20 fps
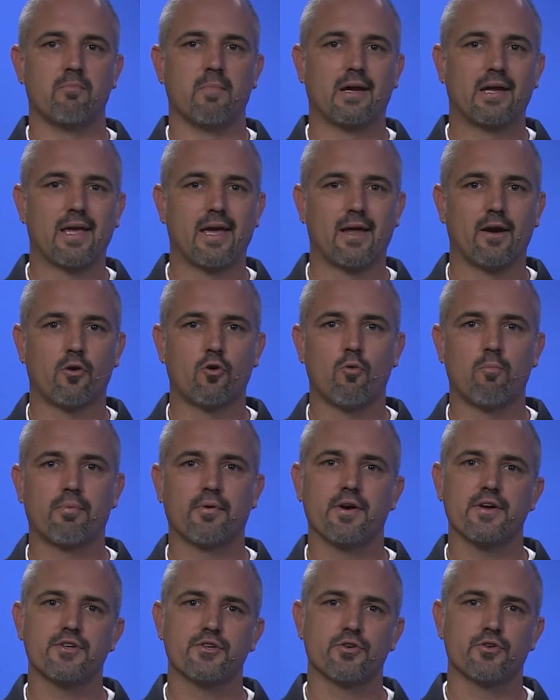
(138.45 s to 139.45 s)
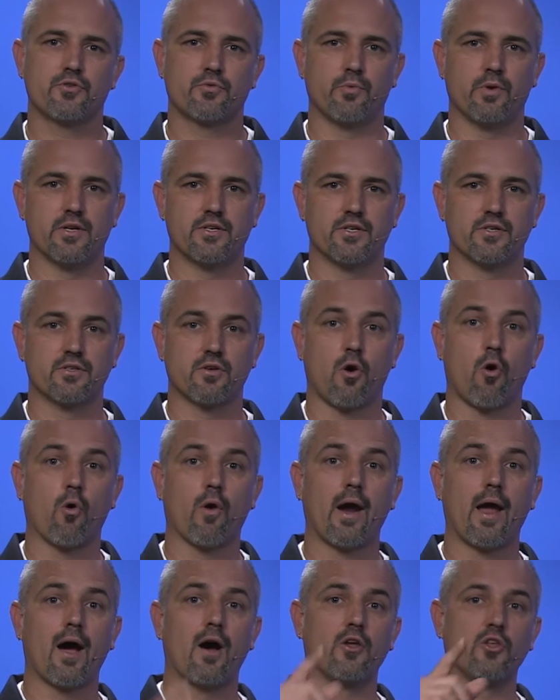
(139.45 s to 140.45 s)
mechanical pressure switches or
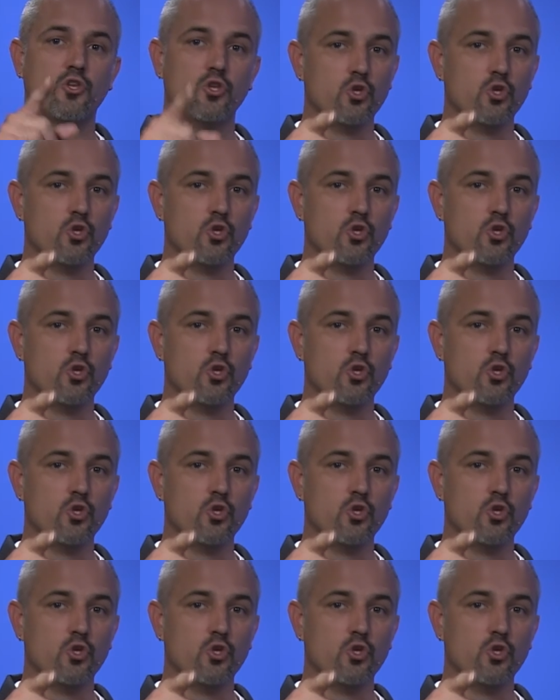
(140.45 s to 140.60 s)
how